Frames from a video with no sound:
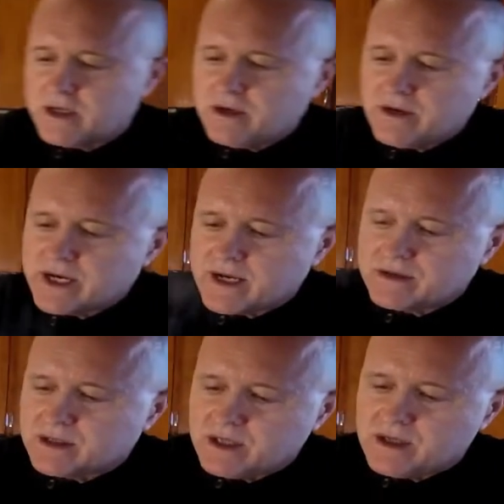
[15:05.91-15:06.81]
here now
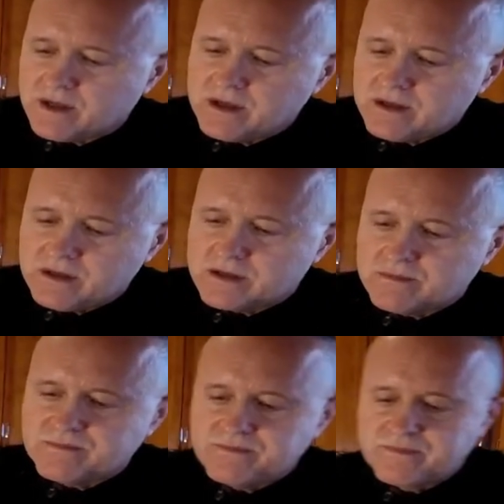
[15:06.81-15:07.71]
to the onion,
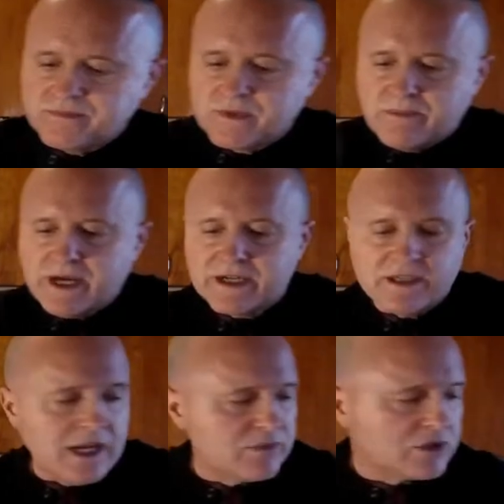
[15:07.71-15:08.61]
about a
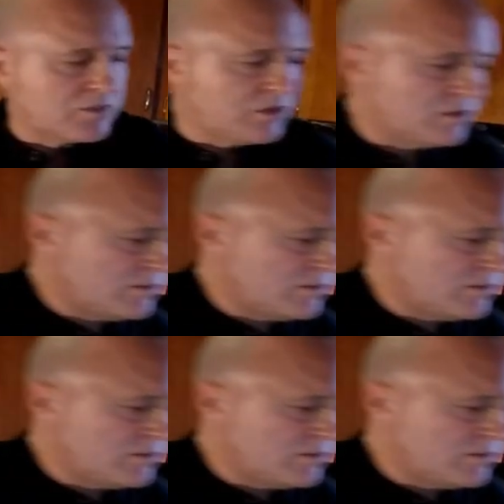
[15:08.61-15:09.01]
tablespoon.